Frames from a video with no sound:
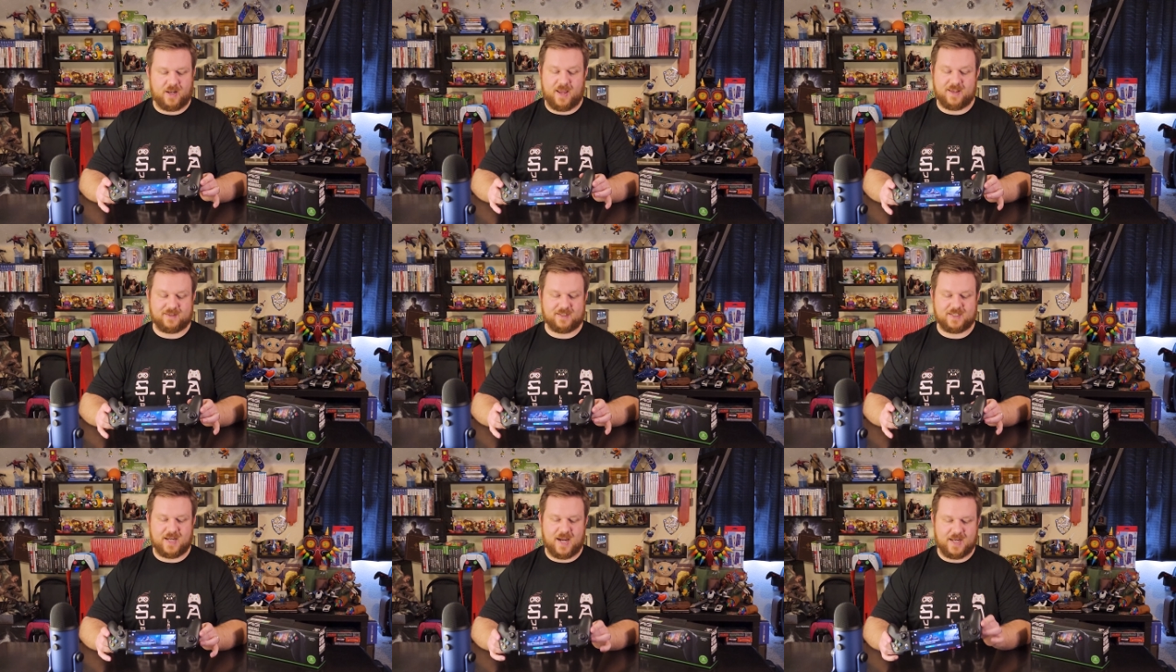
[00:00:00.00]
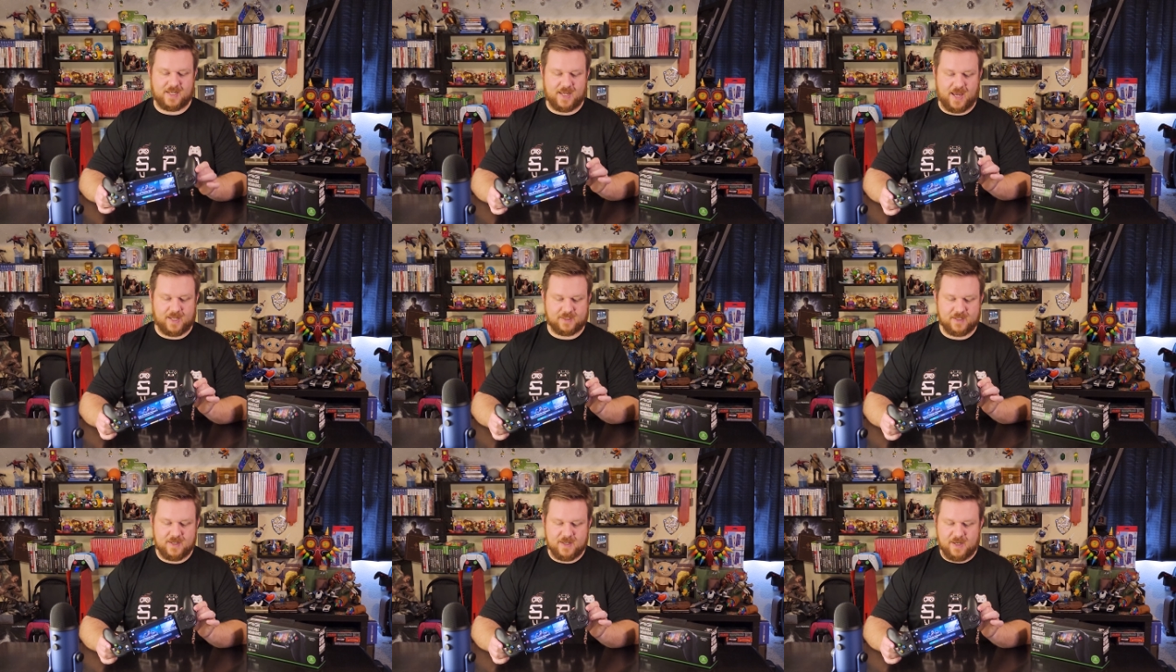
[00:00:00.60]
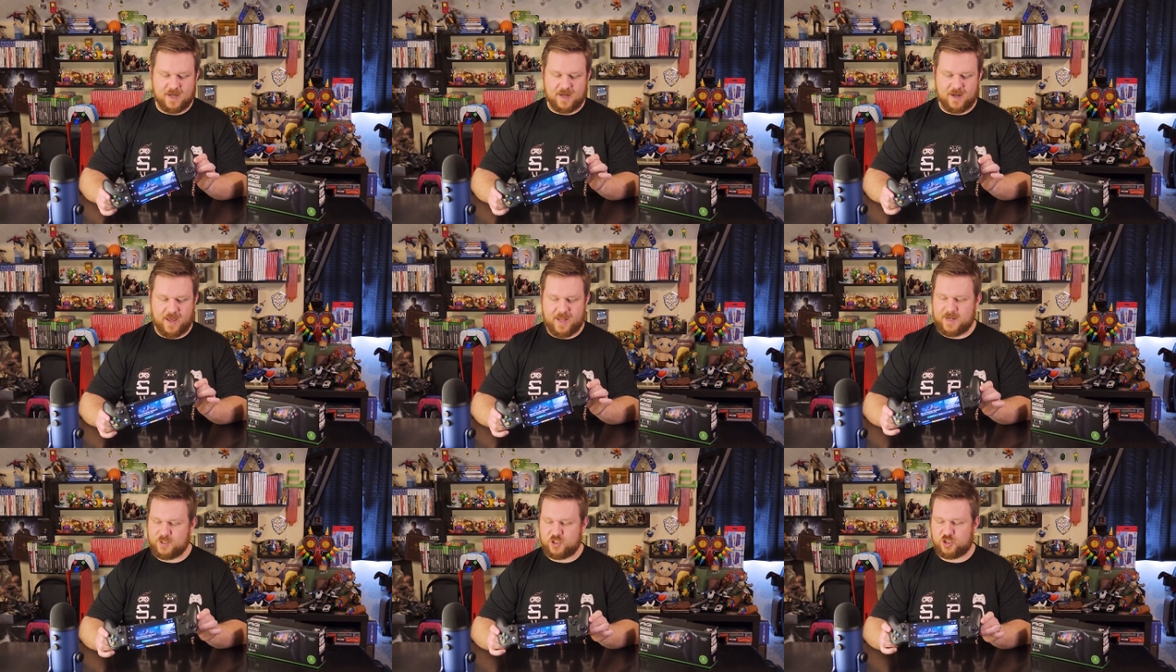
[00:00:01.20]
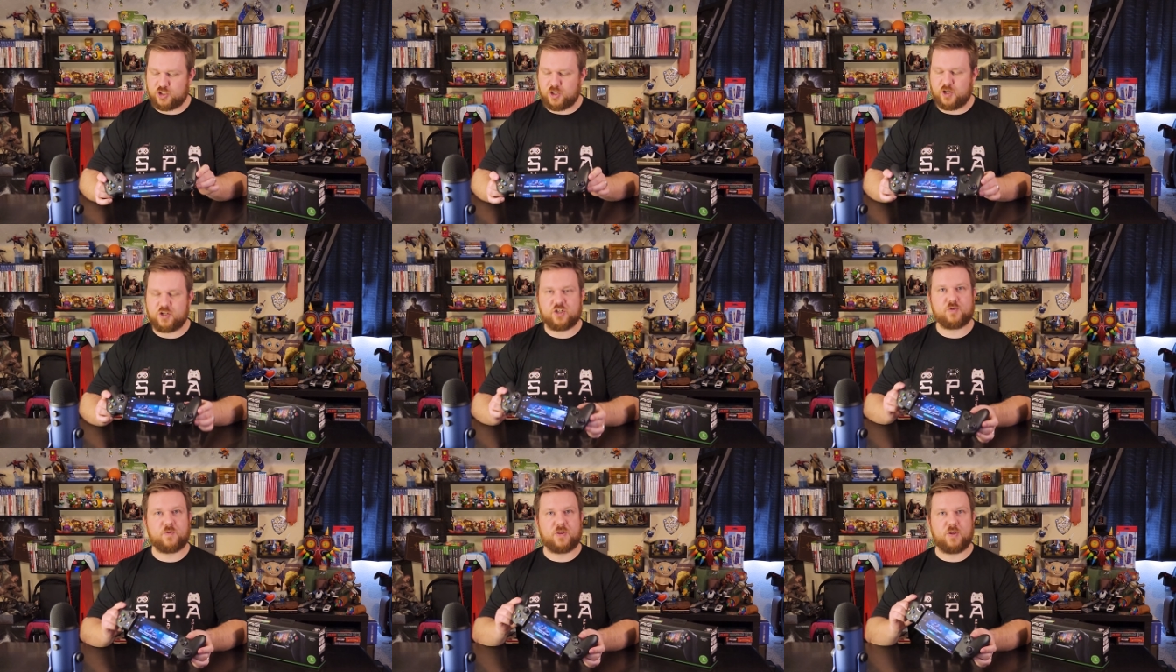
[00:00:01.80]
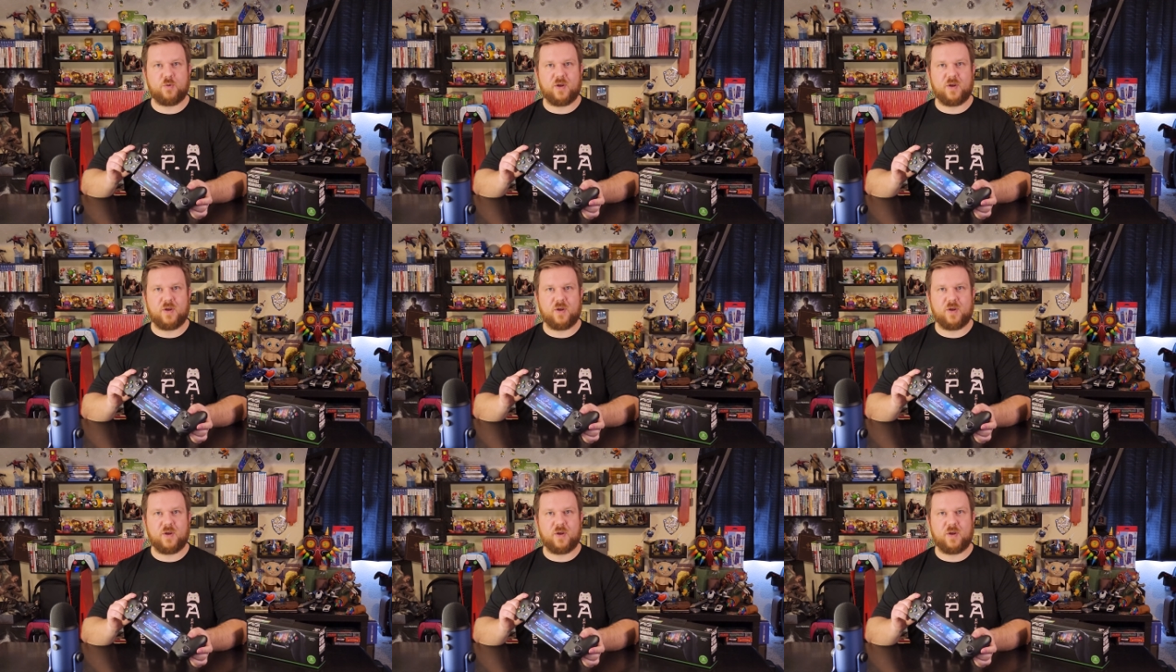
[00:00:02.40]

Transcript: and it hasn't died yet. Uh, and it just charges with